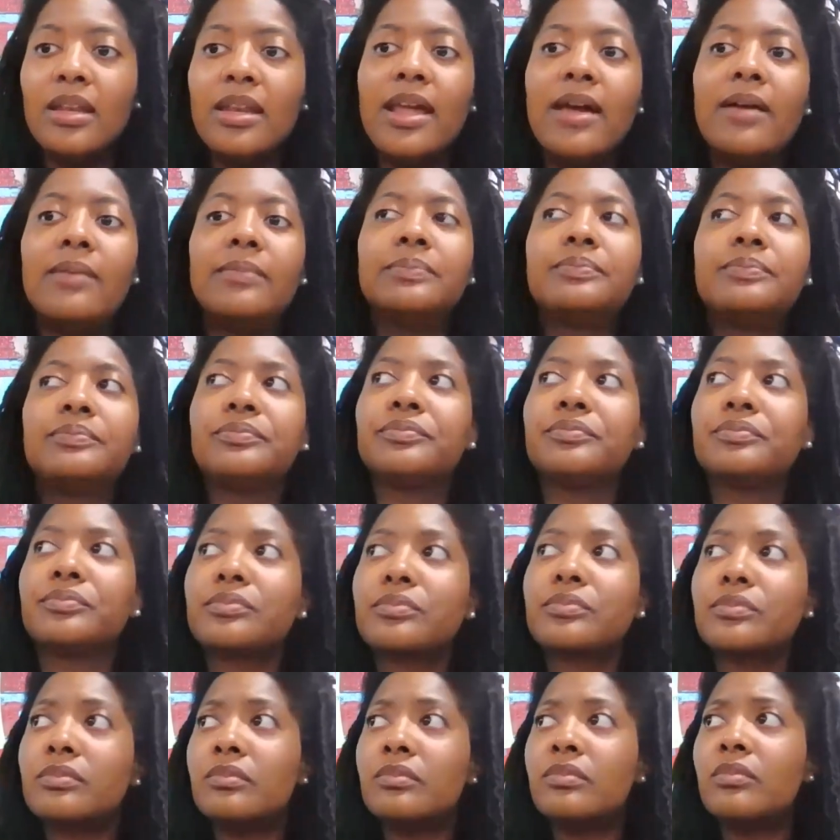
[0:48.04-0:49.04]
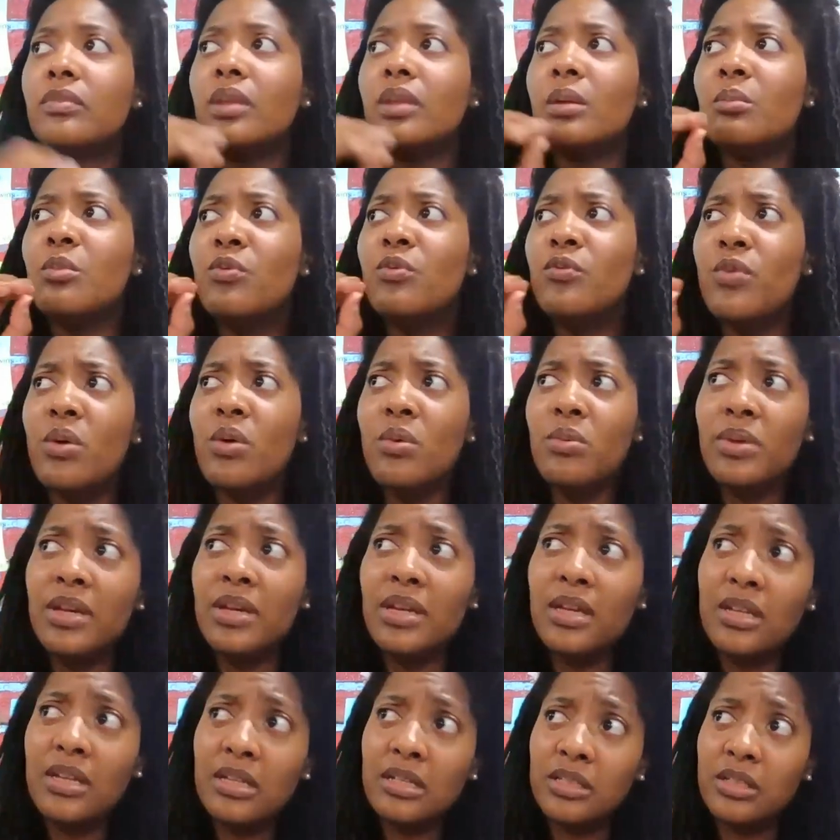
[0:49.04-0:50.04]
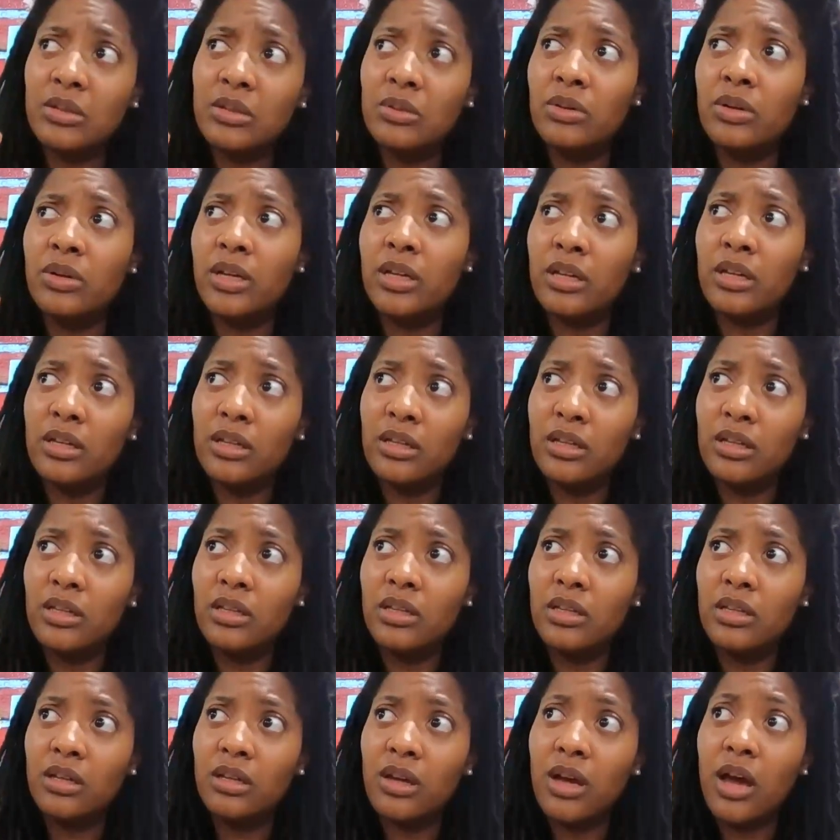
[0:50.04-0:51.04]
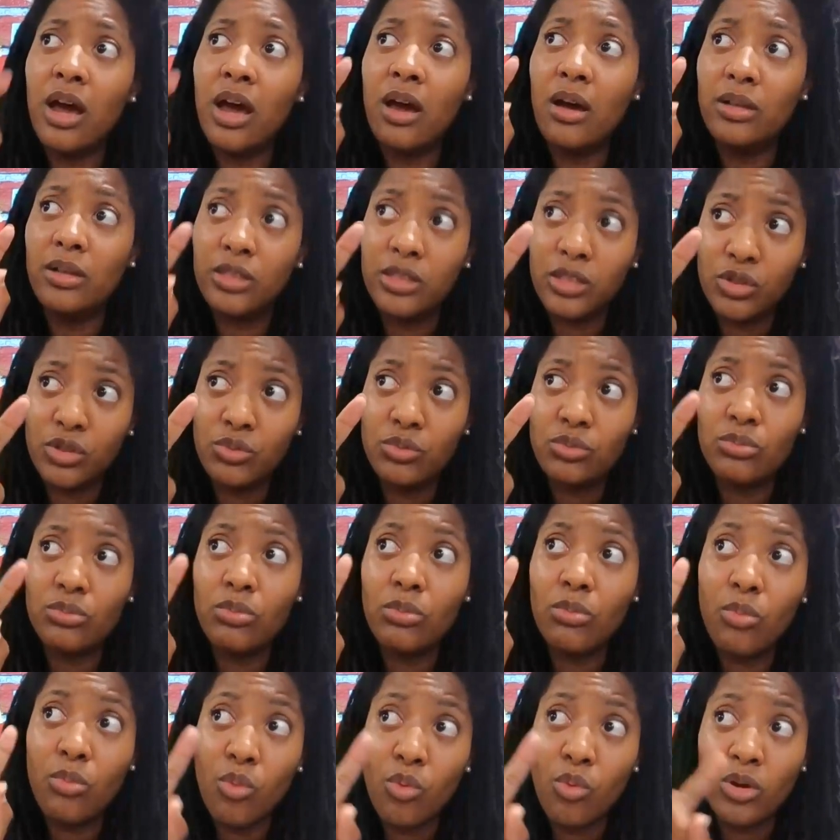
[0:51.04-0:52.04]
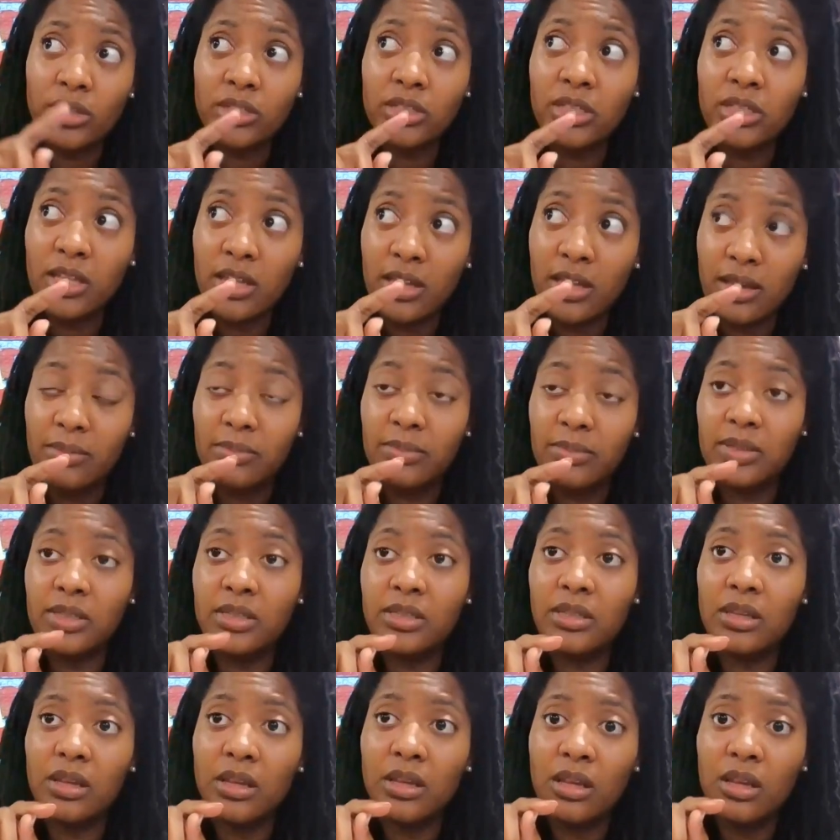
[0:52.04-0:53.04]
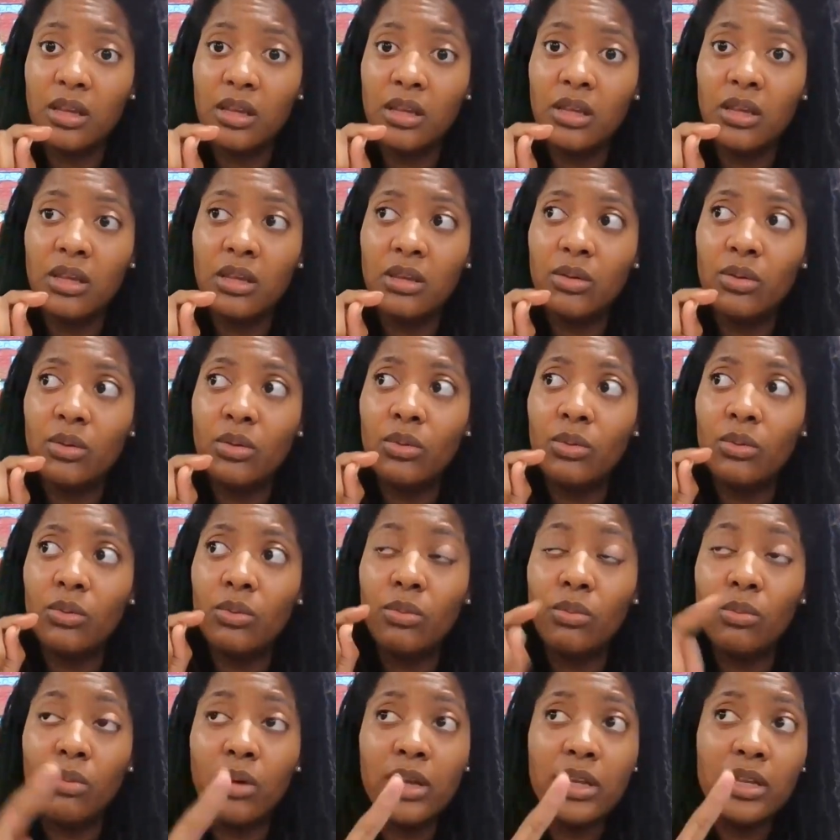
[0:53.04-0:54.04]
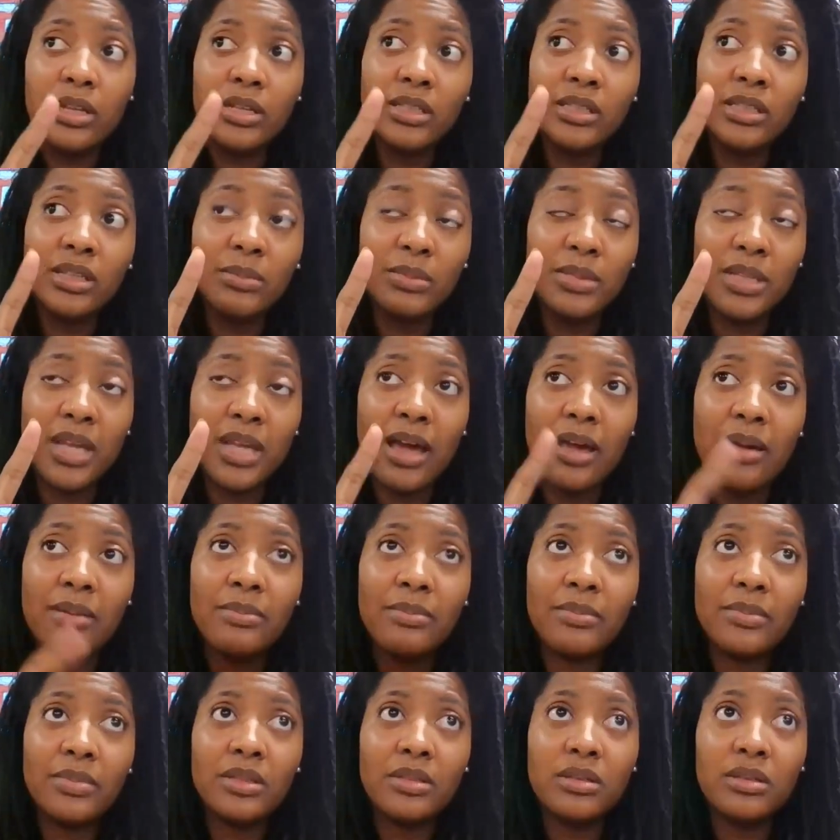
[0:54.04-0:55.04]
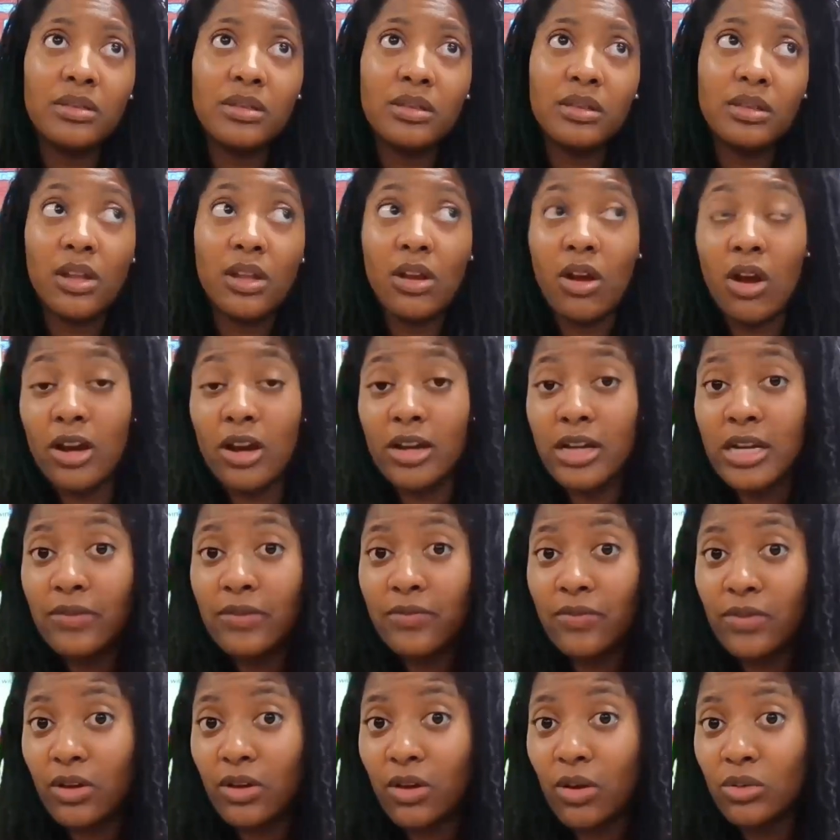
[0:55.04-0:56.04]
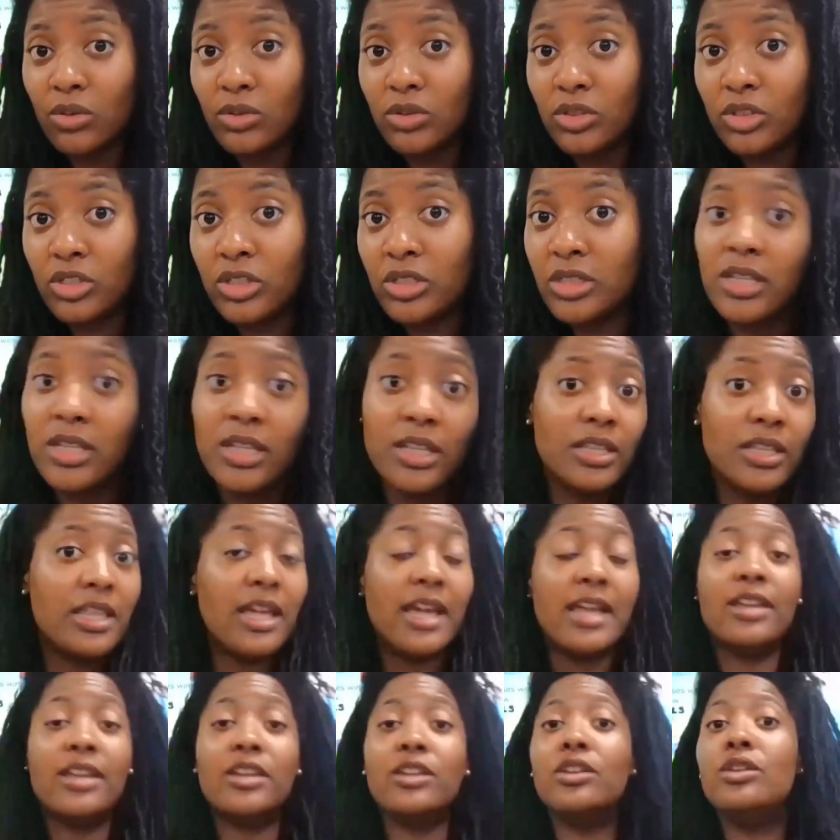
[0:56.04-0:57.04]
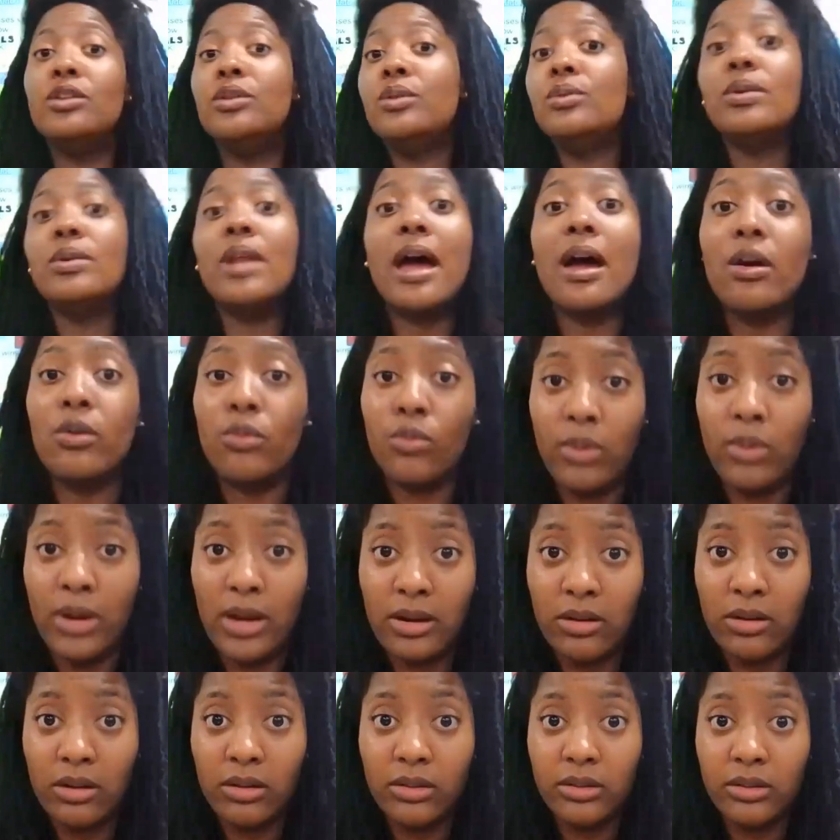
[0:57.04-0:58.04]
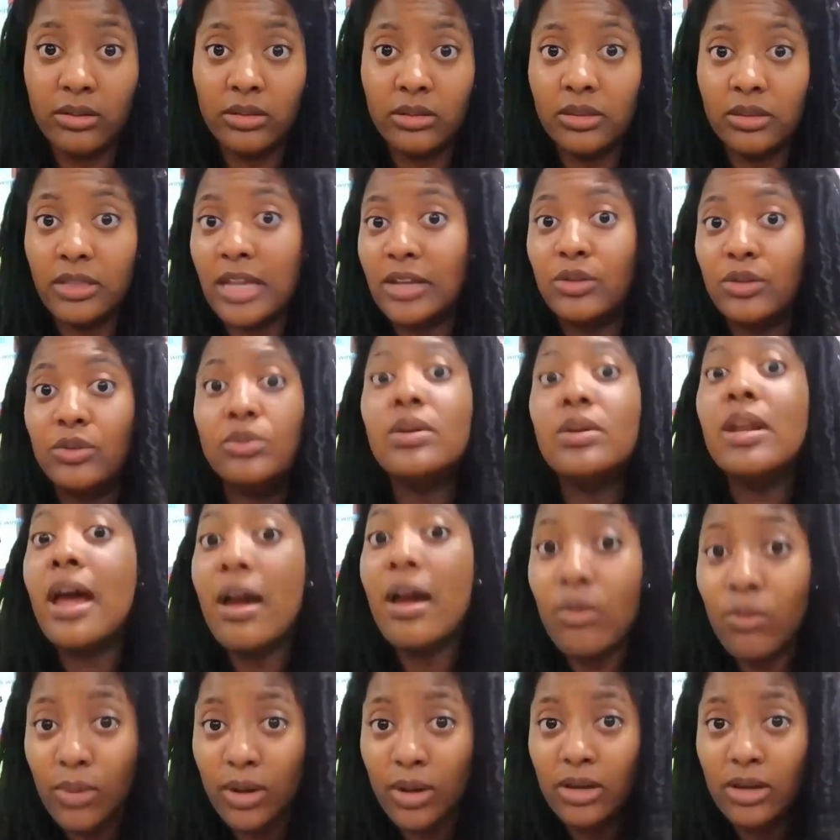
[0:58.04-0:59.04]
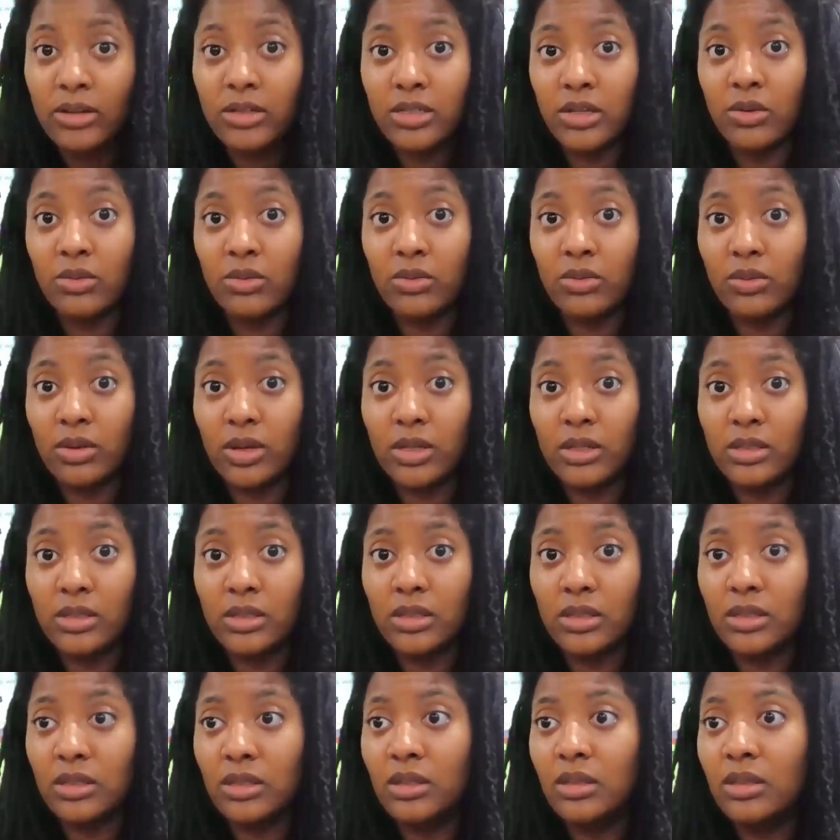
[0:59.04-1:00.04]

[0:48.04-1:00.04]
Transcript: Now, before we get into it, uh, to more tips. One, sometimes there are different cultures that do not wear, they do not wear deodorant.